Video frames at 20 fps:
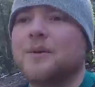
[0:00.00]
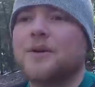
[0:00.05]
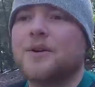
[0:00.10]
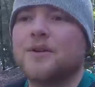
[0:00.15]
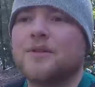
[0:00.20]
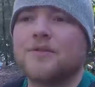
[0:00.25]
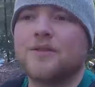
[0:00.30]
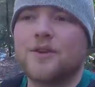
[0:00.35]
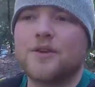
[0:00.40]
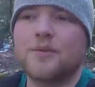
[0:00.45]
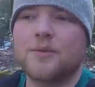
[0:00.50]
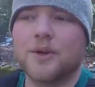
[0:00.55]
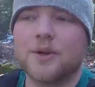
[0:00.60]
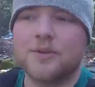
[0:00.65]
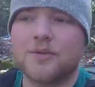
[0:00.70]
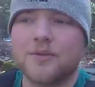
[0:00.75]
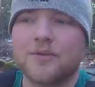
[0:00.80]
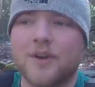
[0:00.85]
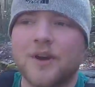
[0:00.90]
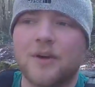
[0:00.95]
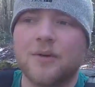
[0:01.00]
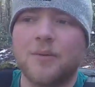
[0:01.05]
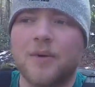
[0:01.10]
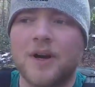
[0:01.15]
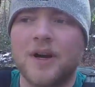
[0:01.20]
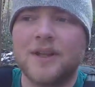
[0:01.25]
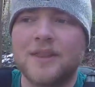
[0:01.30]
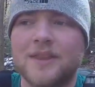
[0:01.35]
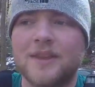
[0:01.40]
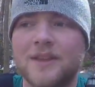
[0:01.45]
well your view was of how
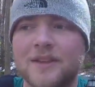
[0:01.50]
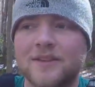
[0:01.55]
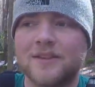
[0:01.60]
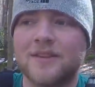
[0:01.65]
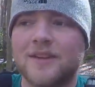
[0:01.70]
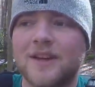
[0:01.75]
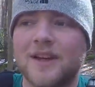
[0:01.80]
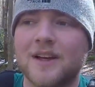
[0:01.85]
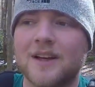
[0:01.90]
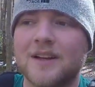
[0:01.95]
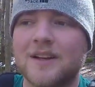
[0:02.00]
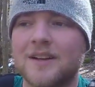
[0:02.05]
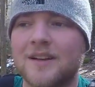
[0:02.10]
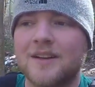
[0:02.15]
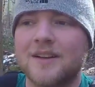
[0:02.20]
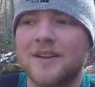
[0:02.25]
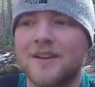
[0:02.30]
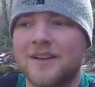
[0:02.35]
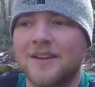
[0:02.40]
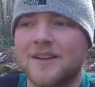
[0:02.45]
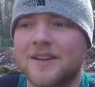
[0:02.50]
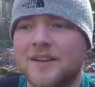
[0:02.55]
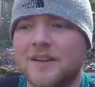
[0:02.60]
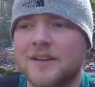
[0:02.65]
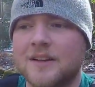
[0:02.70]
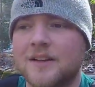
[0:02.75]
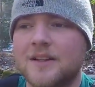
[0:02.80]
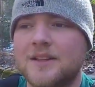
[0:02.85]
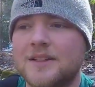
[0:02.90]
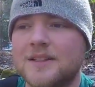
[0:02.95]
wide this
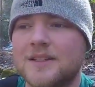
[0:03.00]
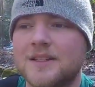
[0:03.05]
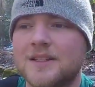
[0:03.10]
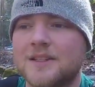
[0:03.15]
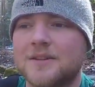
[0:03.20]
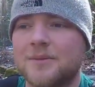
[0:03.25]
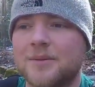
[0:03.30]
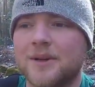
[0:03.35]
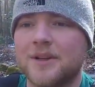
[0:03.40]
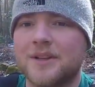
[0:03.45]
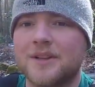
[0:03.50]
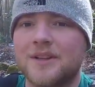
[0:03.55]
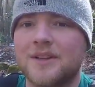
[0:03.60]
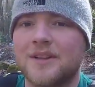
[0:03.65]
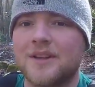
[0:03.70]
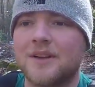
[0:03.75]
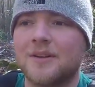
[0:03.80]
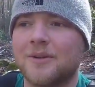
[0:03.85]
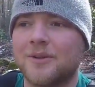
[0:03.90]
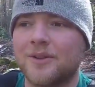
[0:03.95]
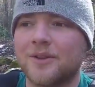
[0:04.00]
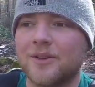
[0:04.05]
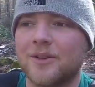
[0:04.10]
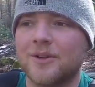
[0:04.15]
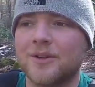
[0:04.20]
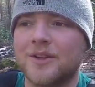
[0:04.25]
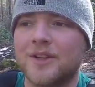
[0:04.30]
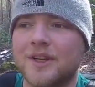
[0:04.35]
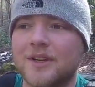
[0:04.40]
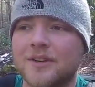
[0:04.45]
lens is, but there's a
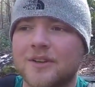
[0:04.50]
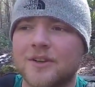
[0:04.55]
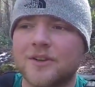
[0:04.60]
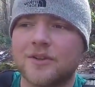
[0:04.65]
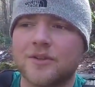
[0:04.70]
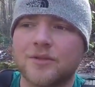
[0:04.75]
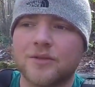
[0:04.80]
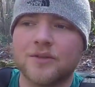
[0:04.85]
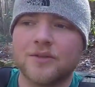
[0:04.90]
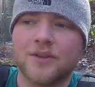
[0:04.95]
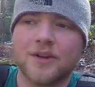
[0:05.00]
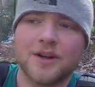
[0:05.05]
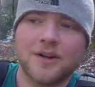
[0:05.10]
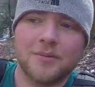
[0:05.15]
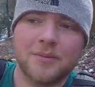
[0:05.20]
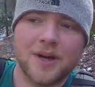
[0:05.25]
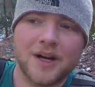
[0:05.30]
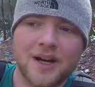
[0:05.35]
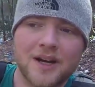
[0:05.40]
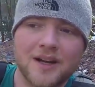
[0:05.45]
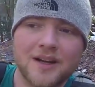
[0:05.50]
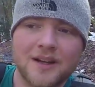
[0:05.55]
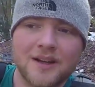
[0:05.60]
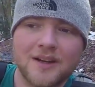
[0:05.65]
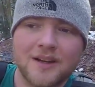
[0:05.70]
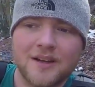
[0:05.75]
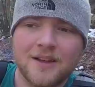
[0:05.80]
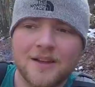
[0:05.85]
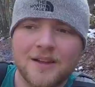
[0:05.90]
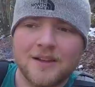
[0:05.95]
little deer that just went running by.
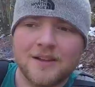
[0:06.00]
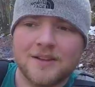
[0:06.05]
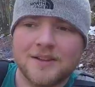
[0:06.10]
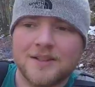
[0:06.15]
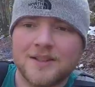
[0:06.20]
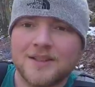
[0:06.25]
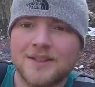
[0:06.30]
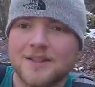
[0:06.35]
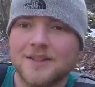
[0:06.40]
She's